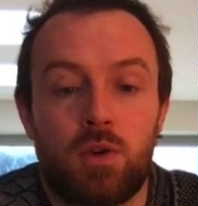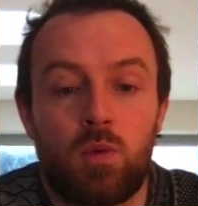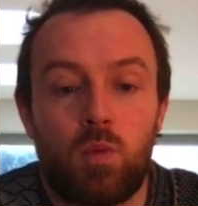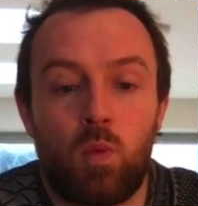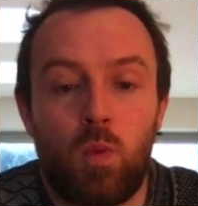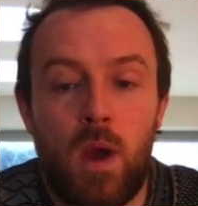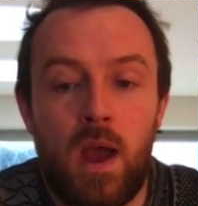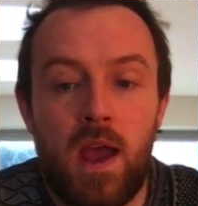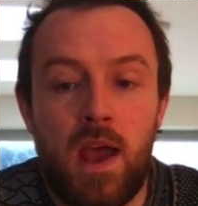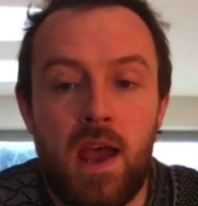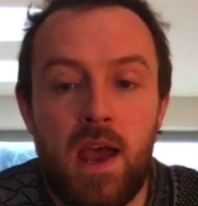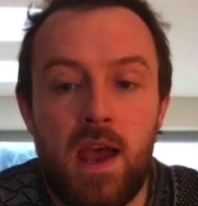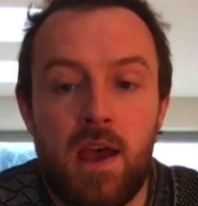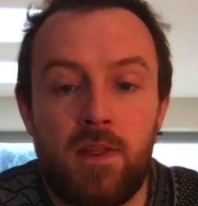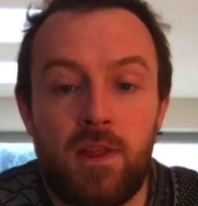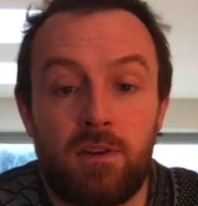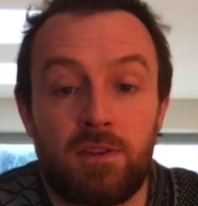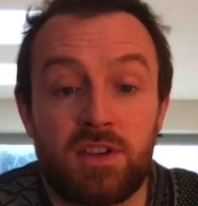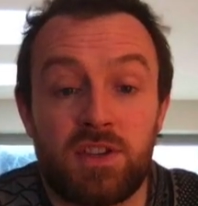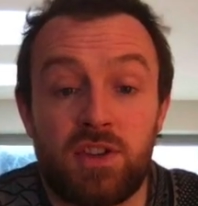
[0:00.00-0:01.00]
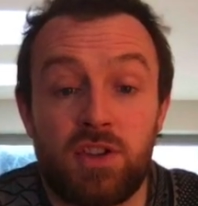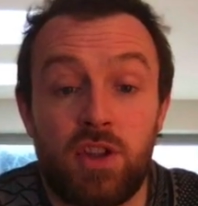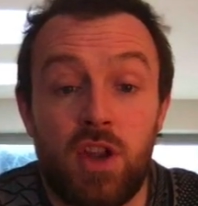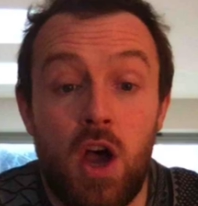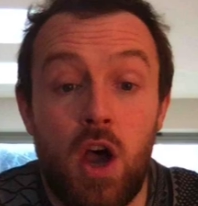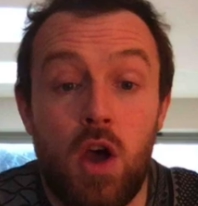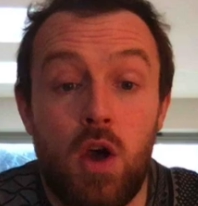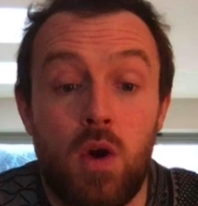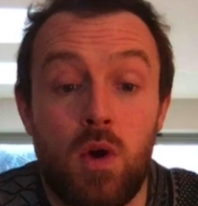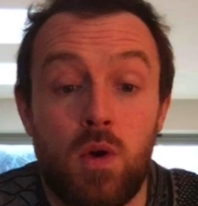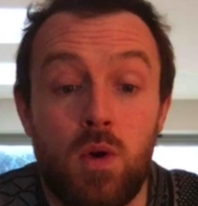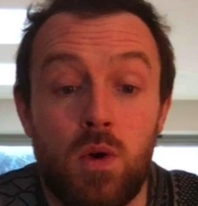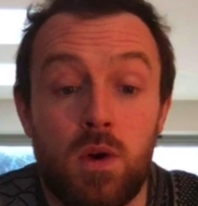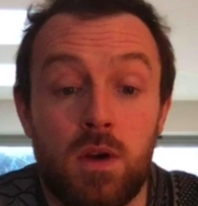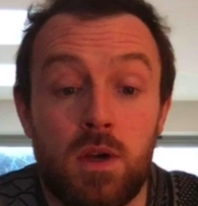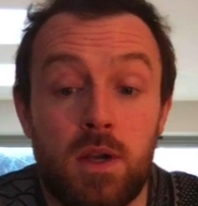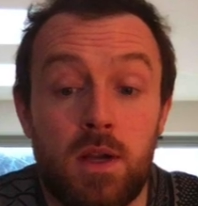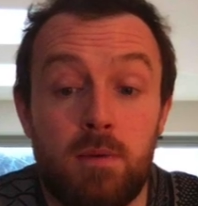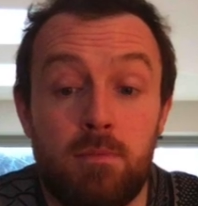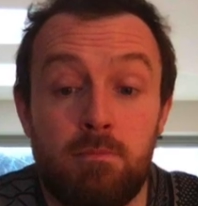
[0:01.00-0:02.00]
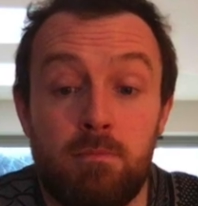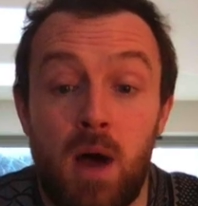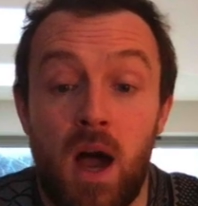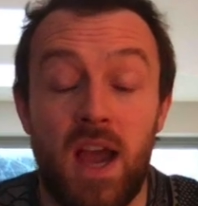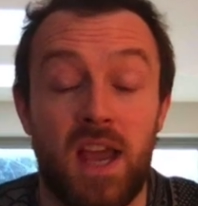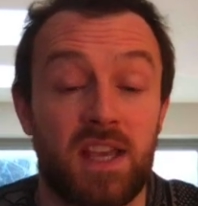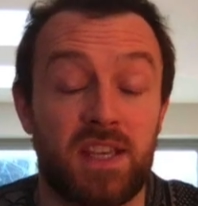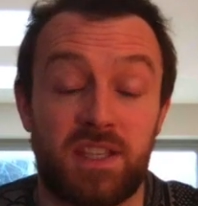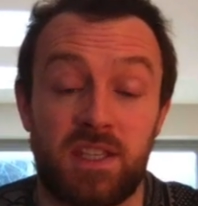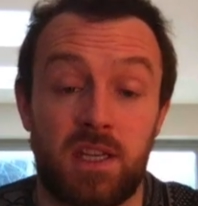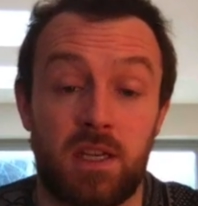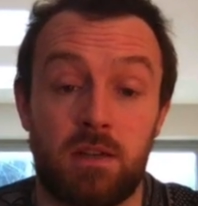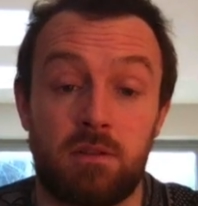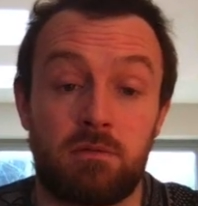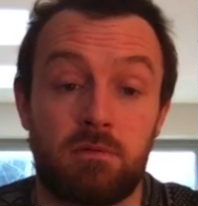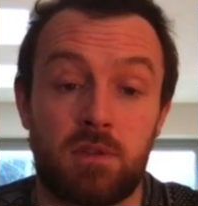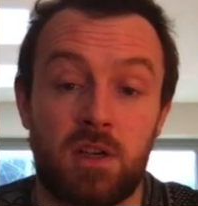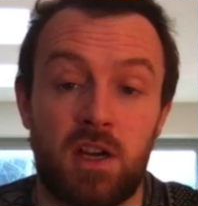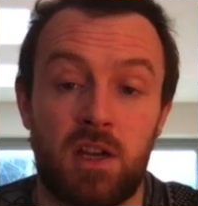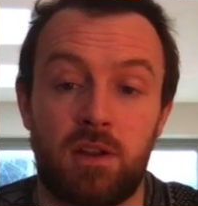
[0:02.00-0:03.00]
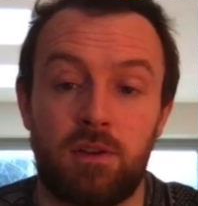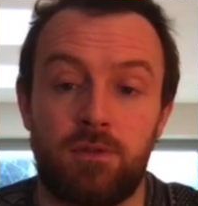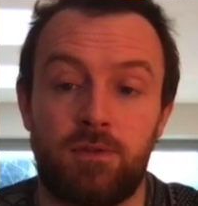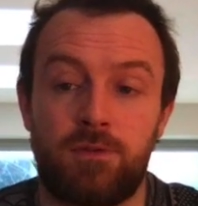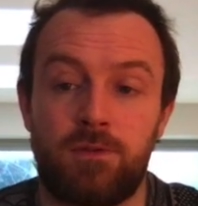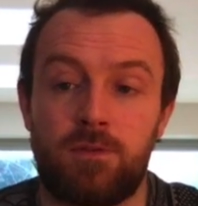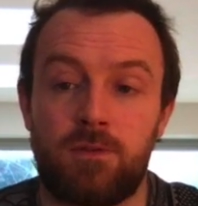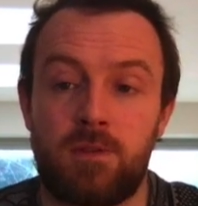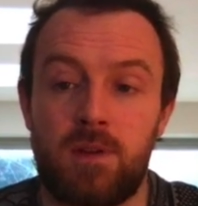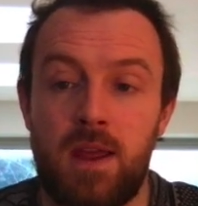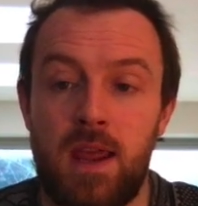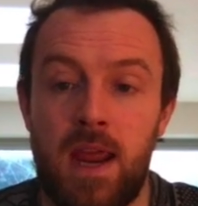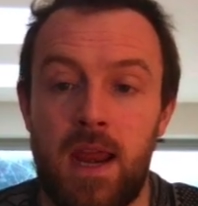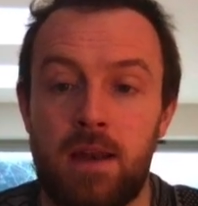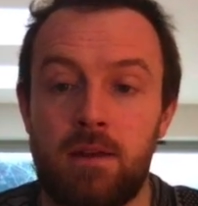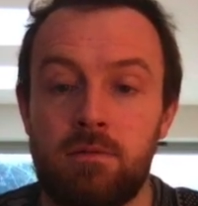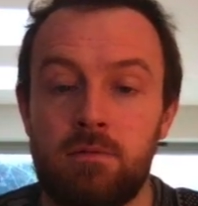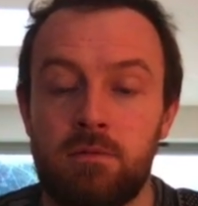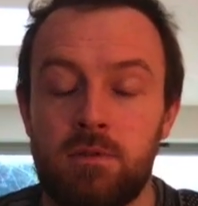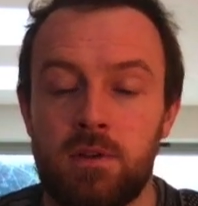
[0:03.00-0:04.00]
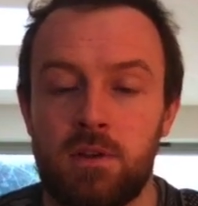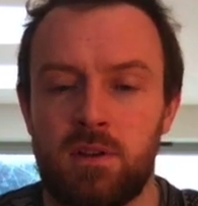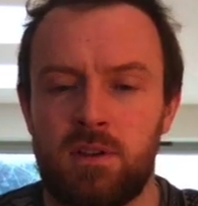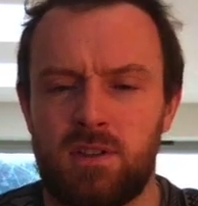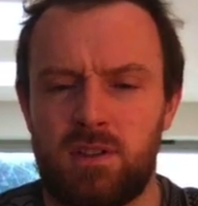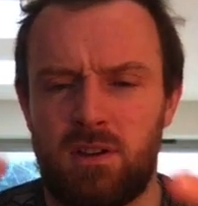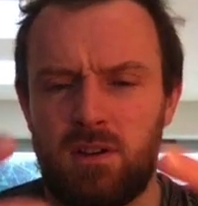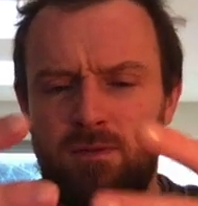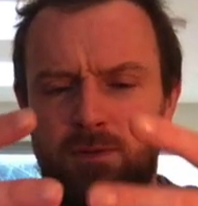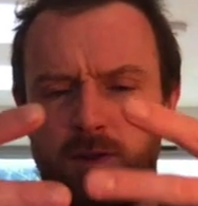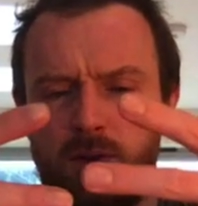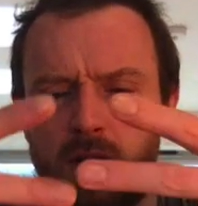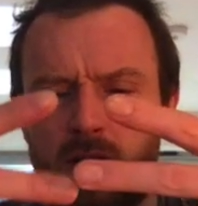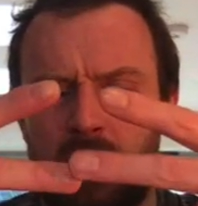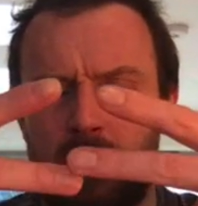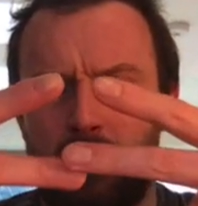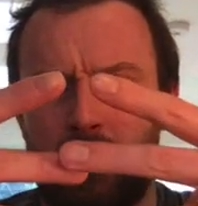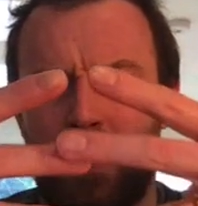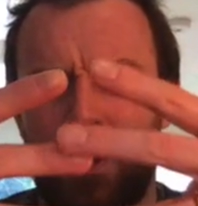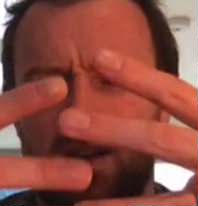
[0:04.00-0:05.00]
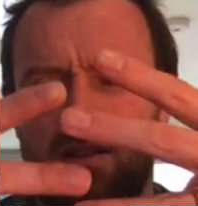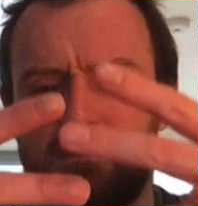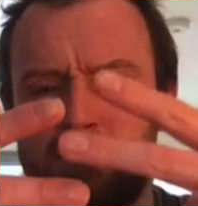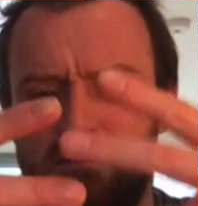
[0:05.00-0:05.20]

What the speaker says: where there is no myosin kind of in. So if you look at my